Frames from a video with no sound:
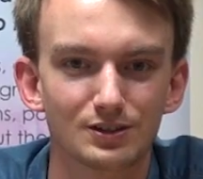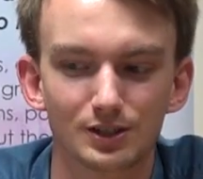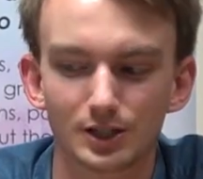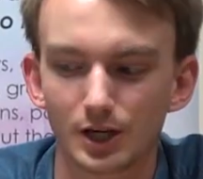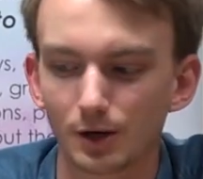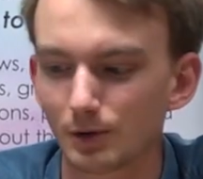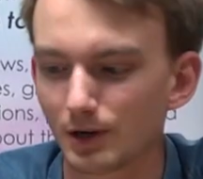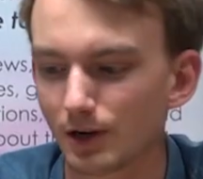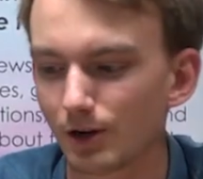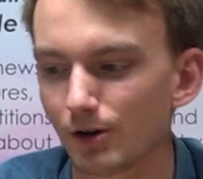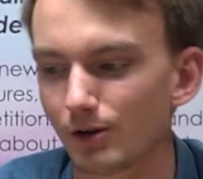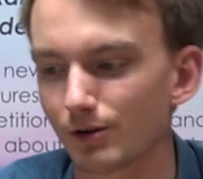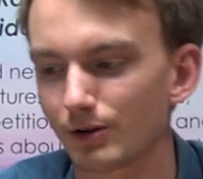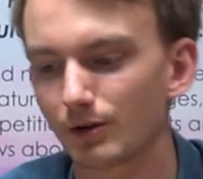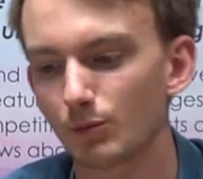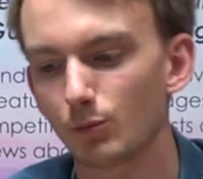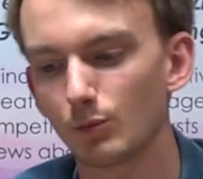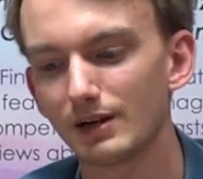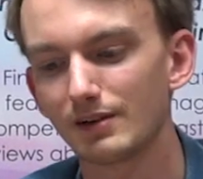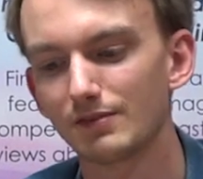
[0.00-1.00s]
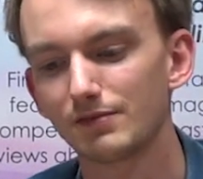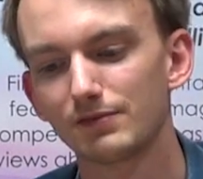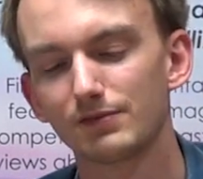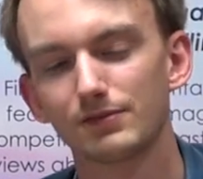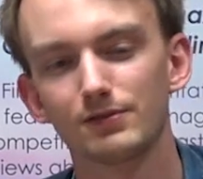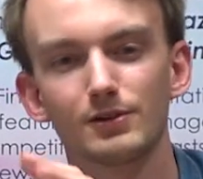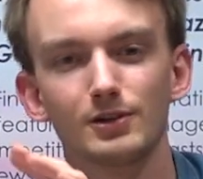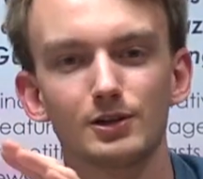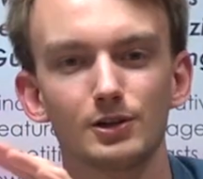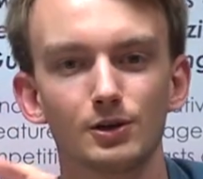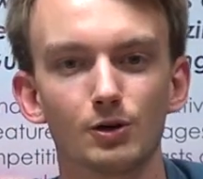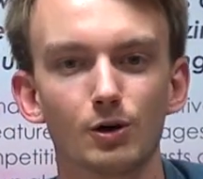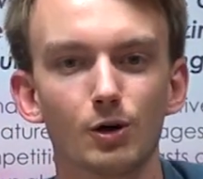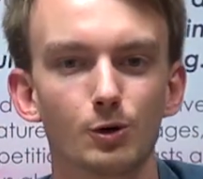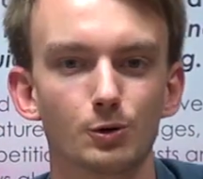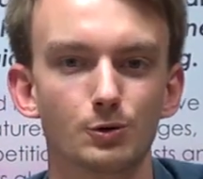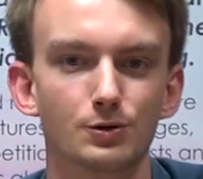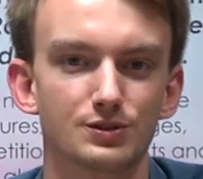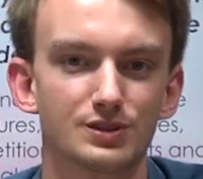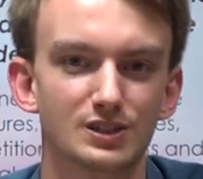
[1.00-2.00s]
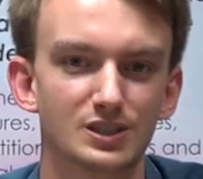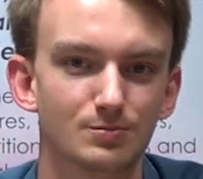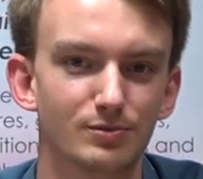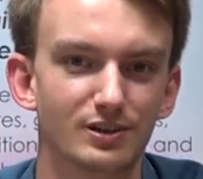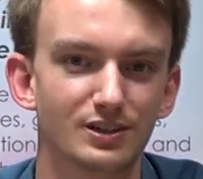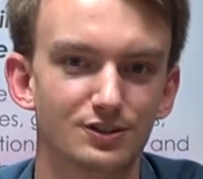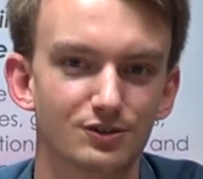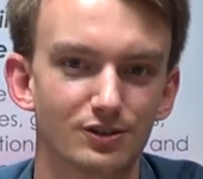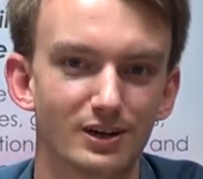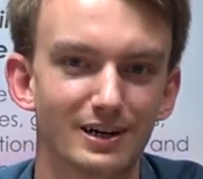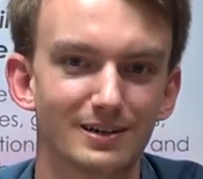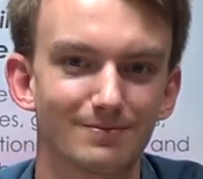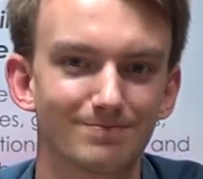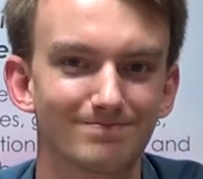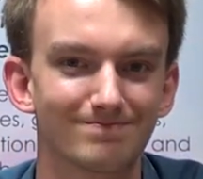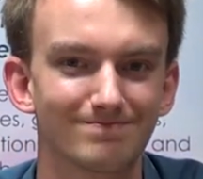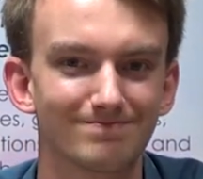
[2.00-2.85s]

to go along with your Hogwarts Express train.